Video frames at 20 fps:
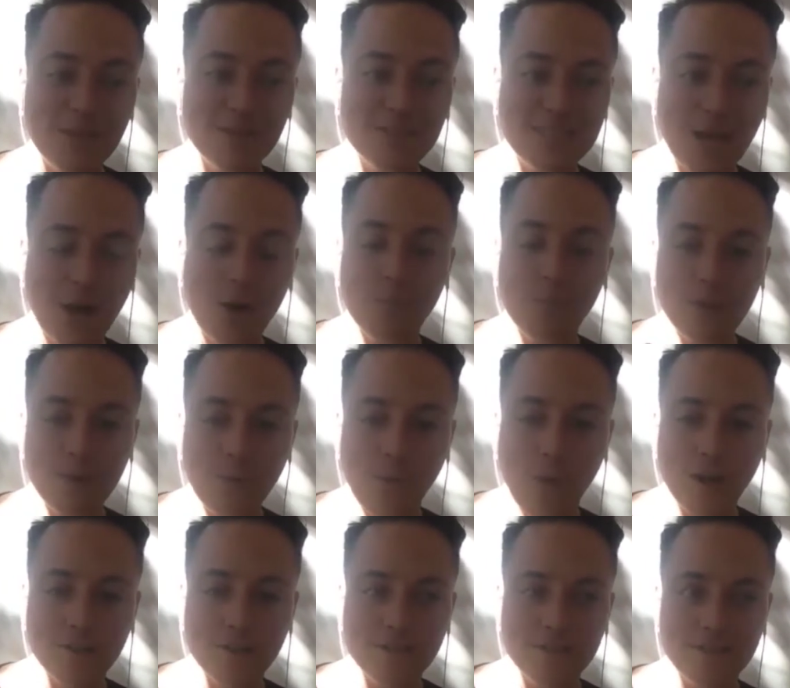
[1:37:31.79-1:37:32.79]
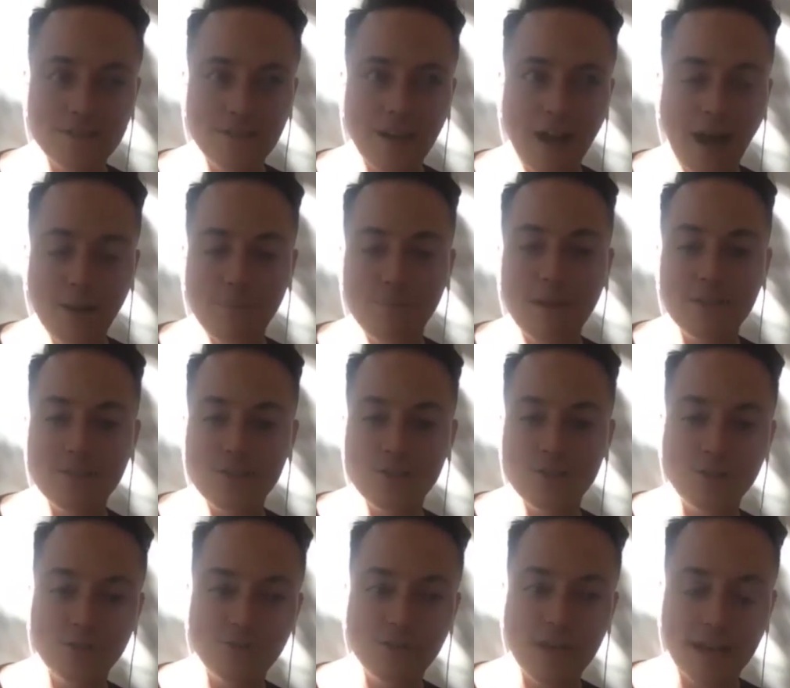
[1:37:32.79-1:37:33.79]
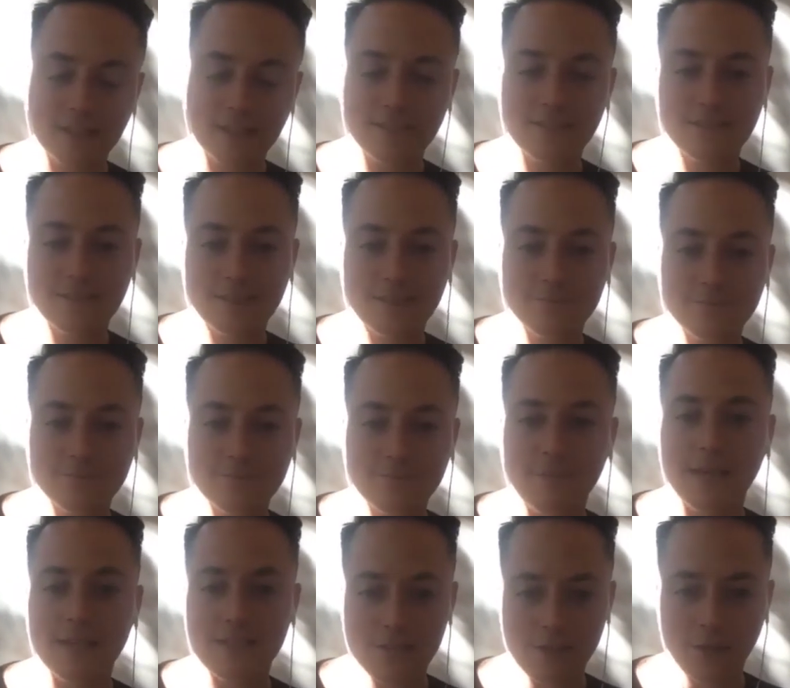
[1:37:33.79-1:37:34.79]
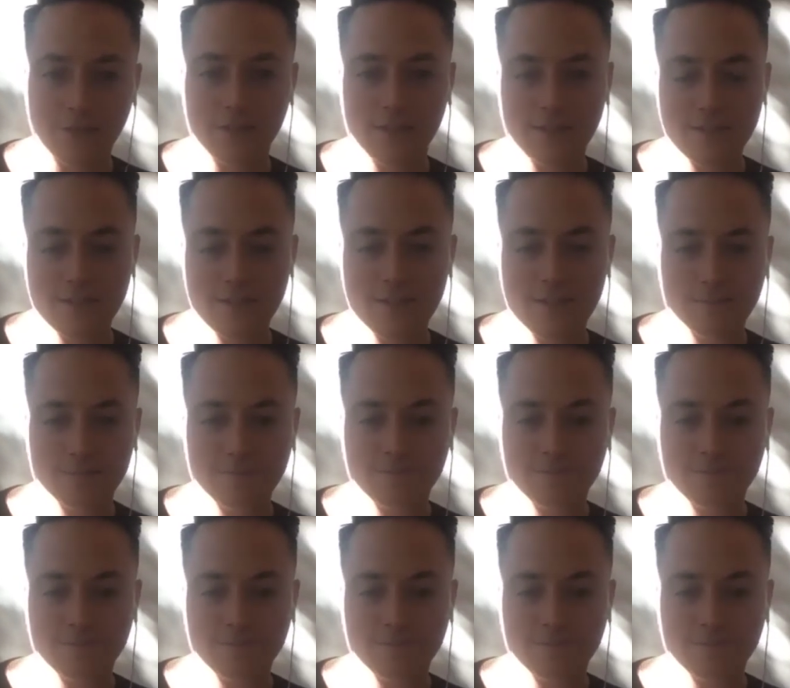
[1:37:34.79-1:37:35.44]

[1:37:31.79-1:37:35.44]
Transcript: tell me what I'm meant to do next based on this.